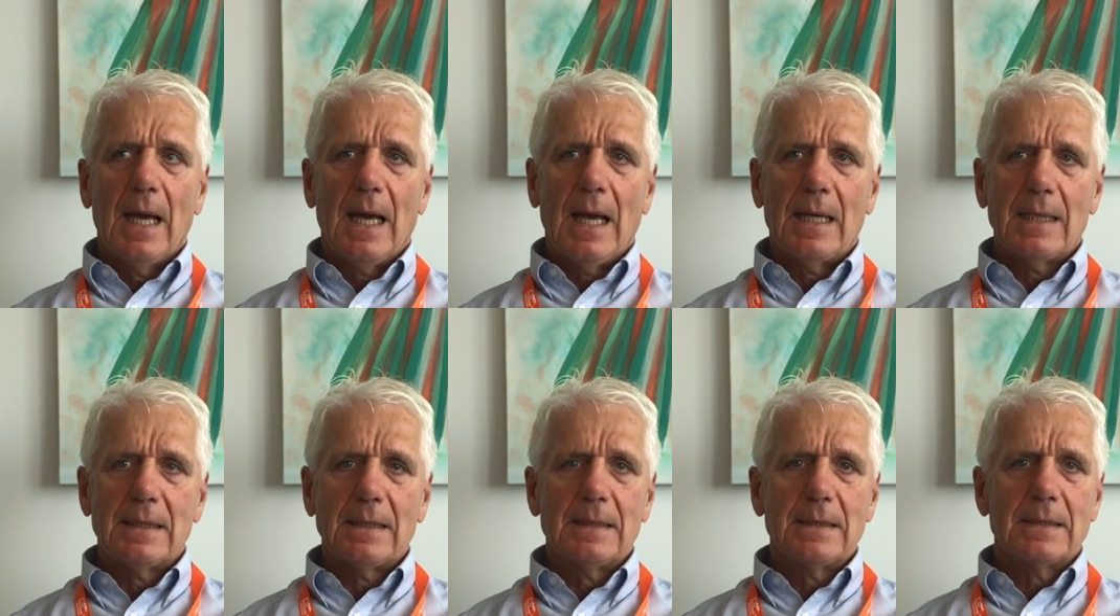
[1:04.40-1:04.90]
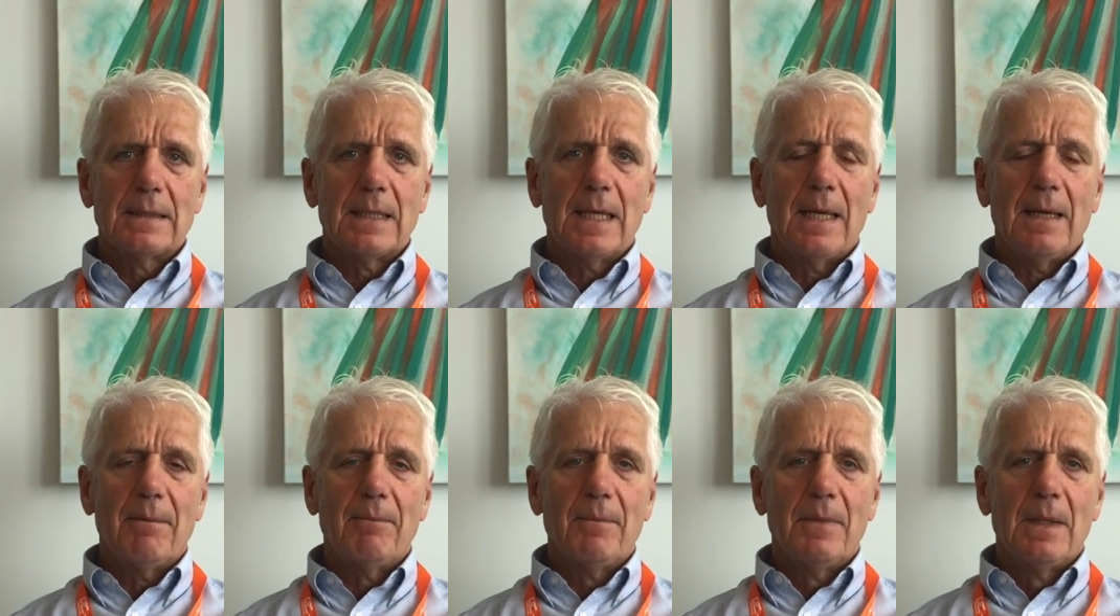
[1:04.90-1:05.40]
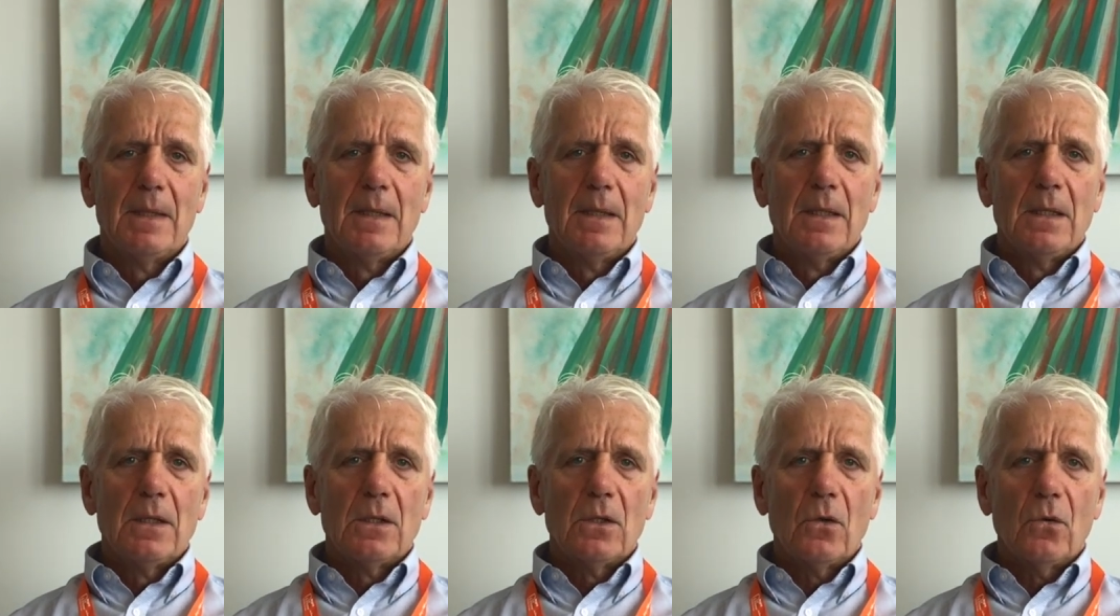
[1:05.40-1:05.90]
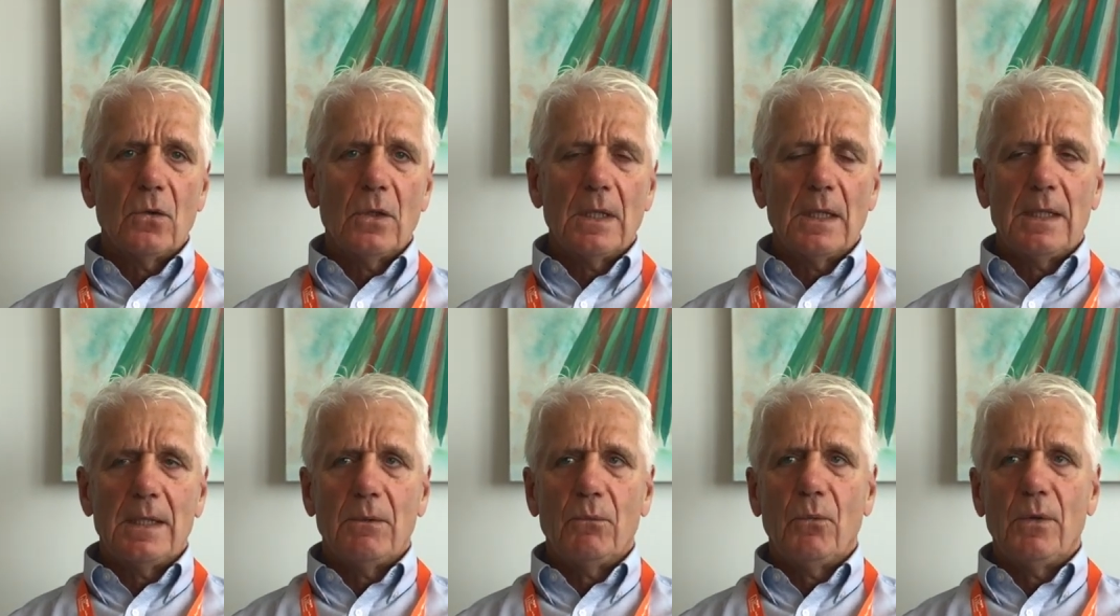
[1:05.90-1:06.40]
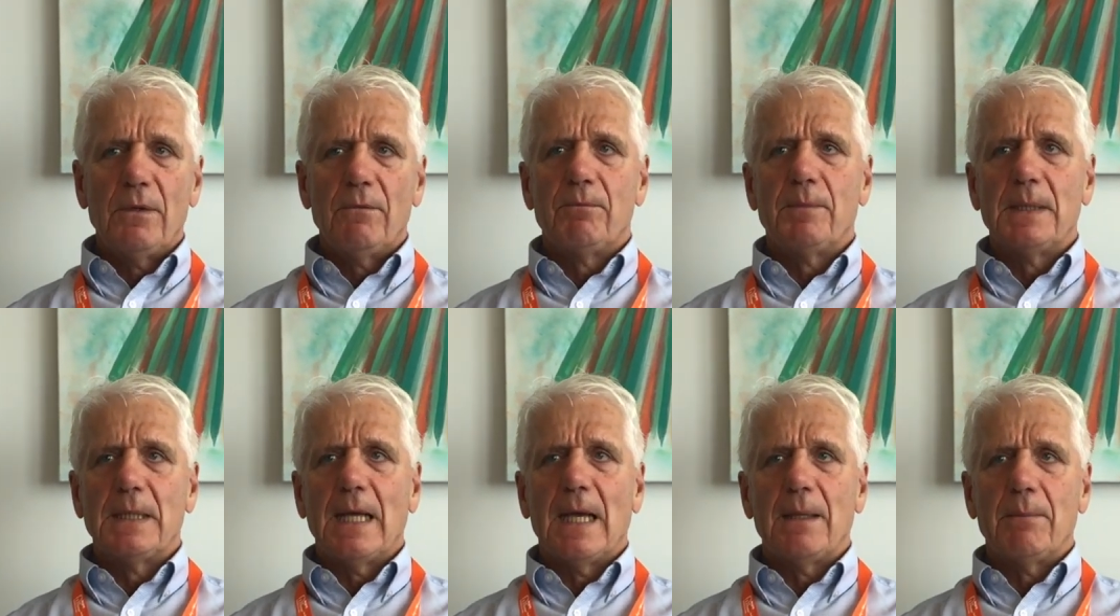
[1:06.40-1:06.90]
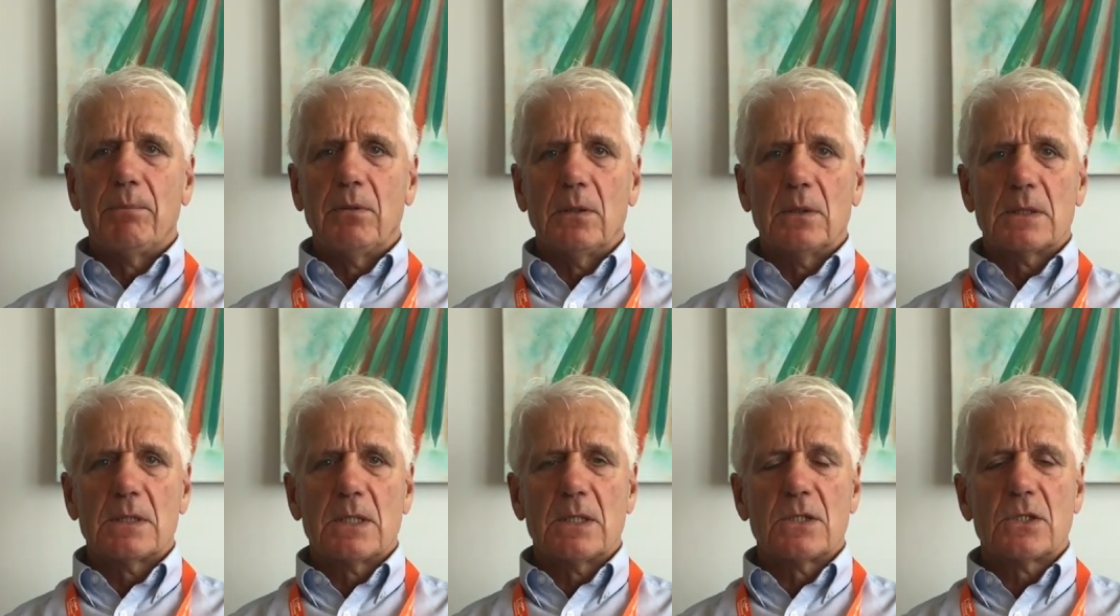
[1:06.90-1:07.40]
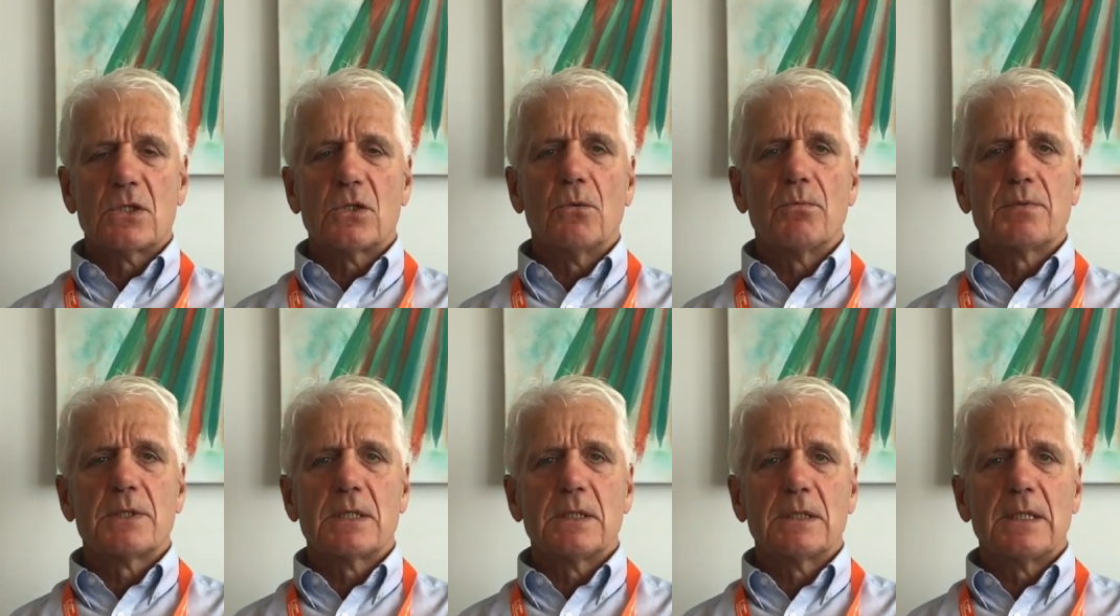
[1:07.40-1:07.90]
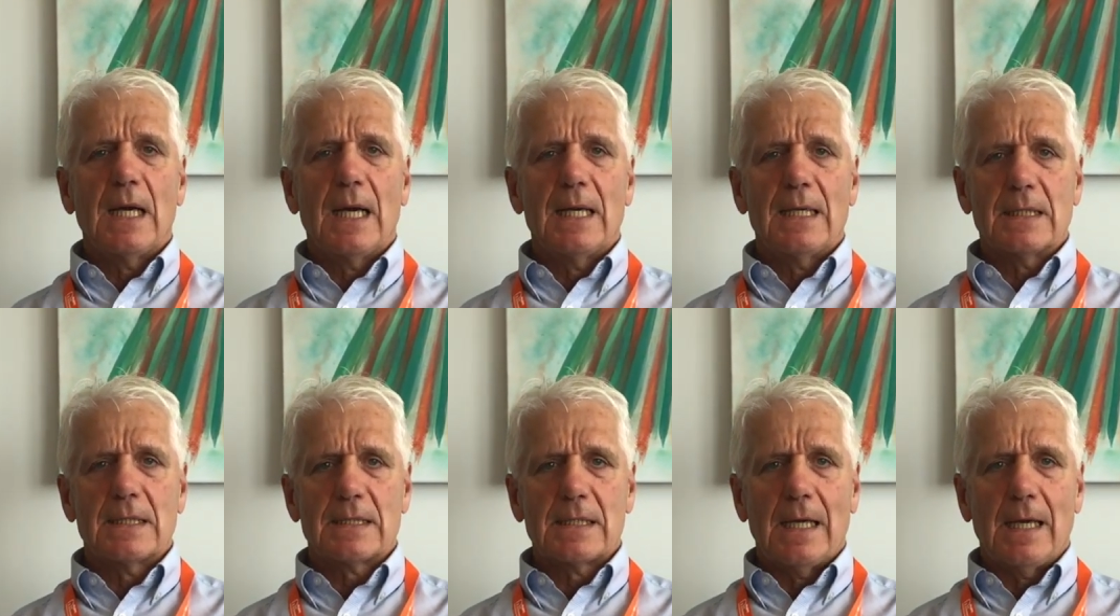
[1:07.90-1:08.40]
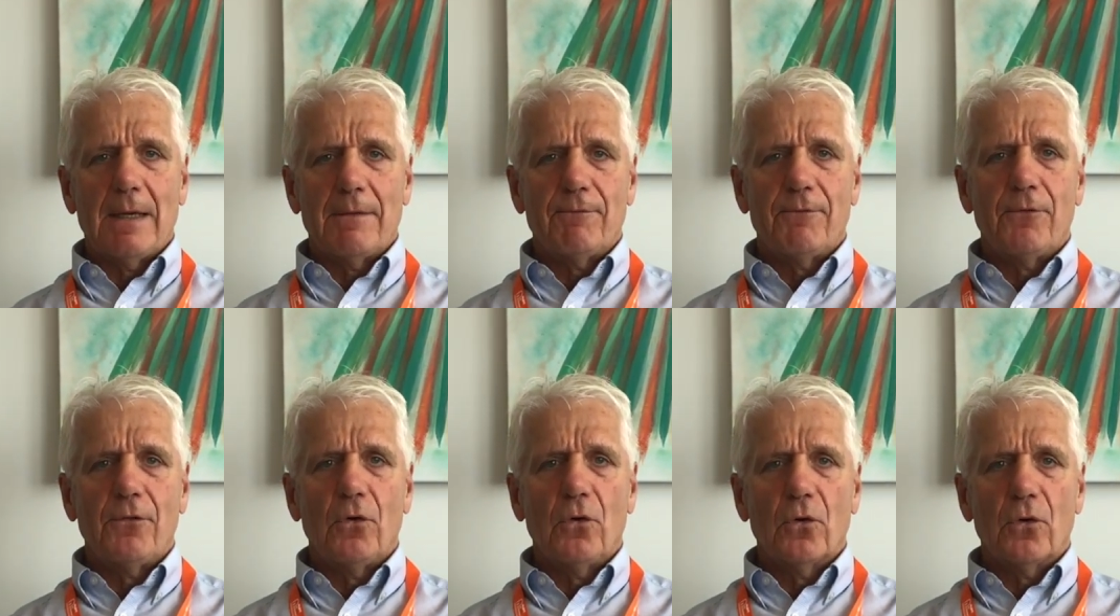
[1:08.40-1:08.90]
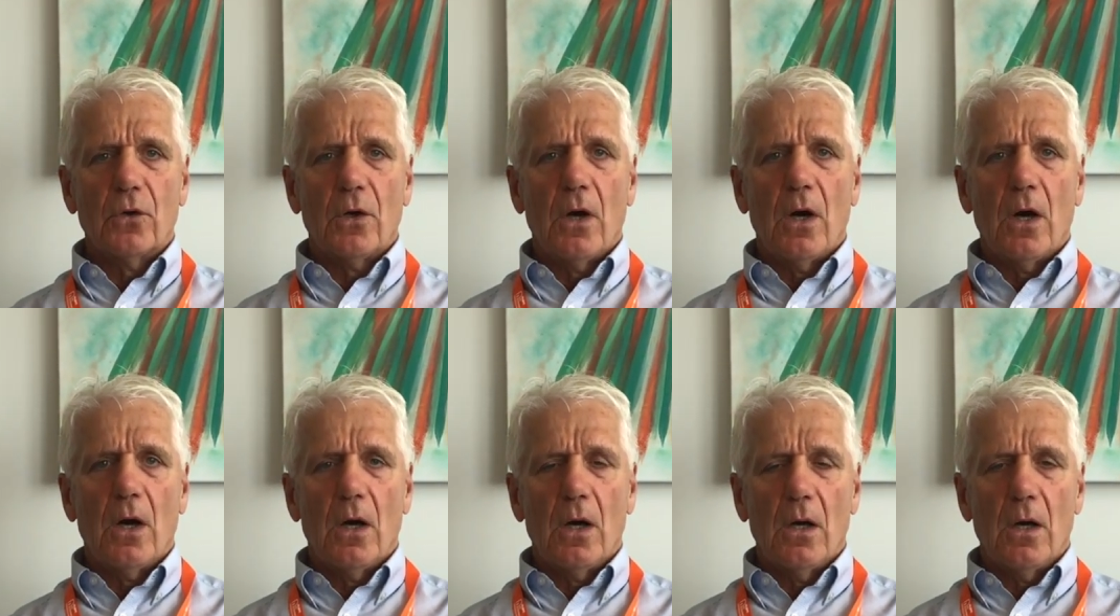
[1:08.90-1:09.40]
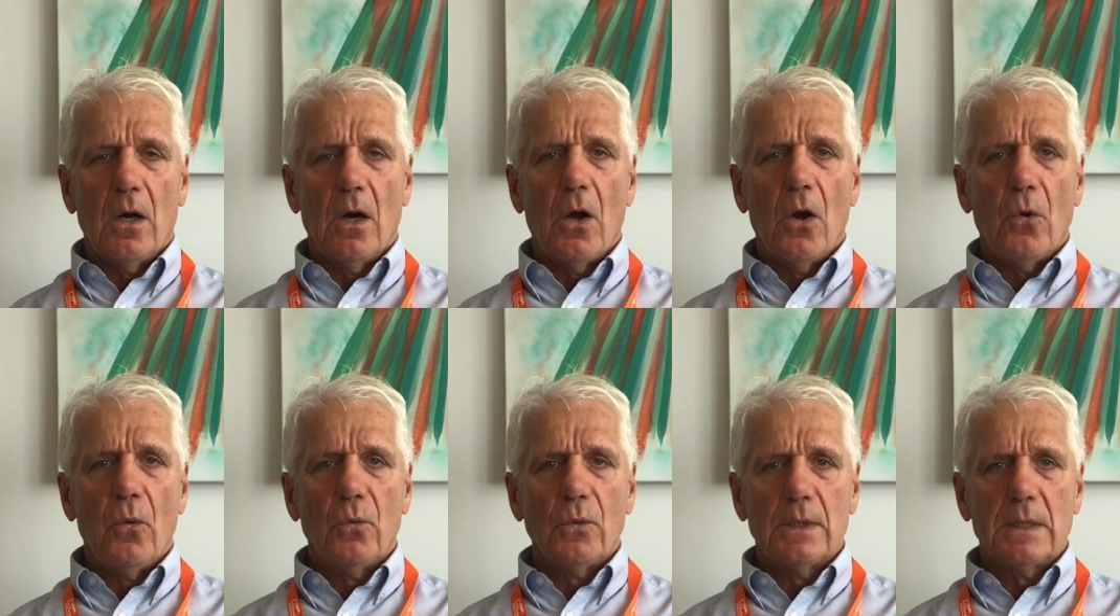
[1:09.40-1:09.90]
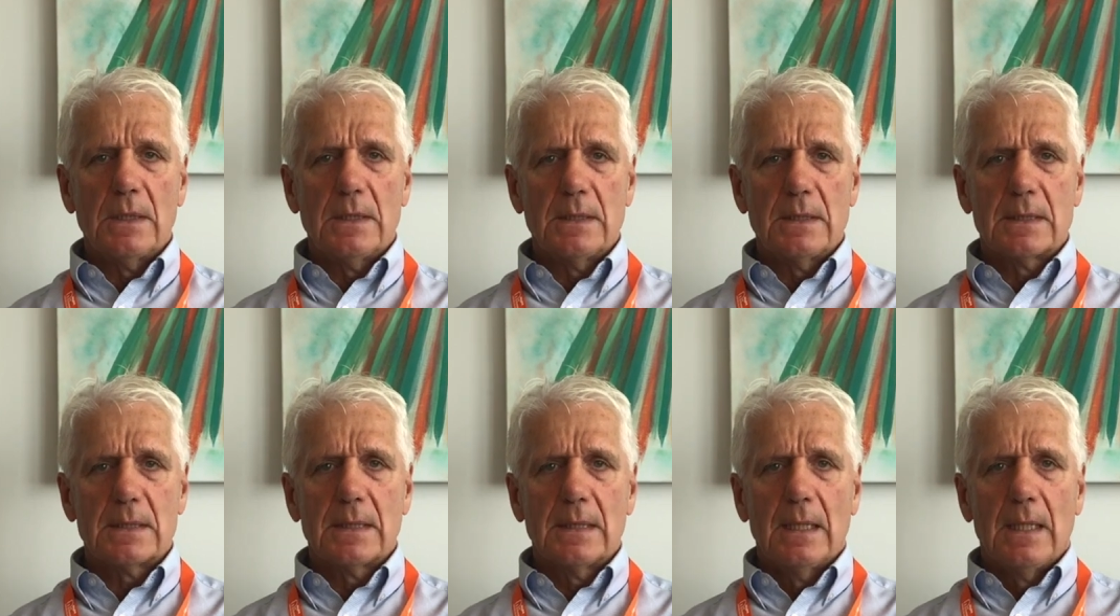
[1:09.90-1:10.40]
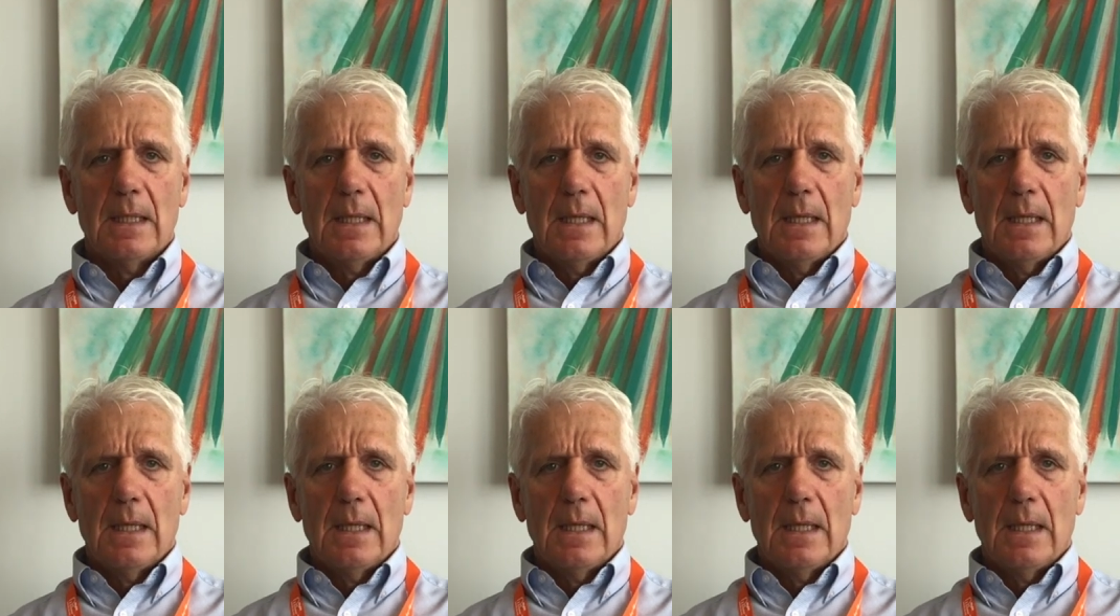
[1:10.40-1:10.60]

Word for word: And um, luckily, we've been able to subsidise that for our owners